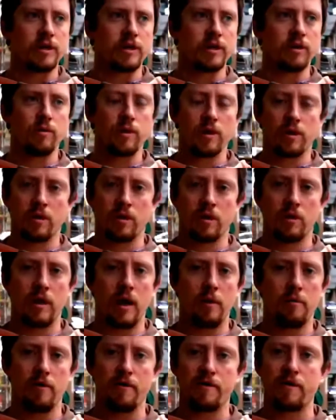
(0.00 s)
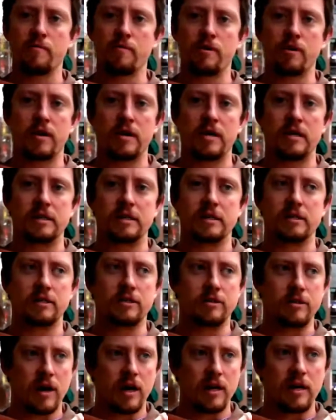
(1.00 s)
a number of communities in
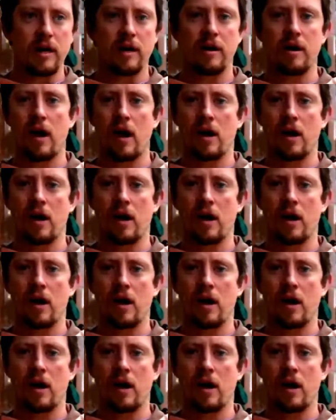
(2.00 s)
Australia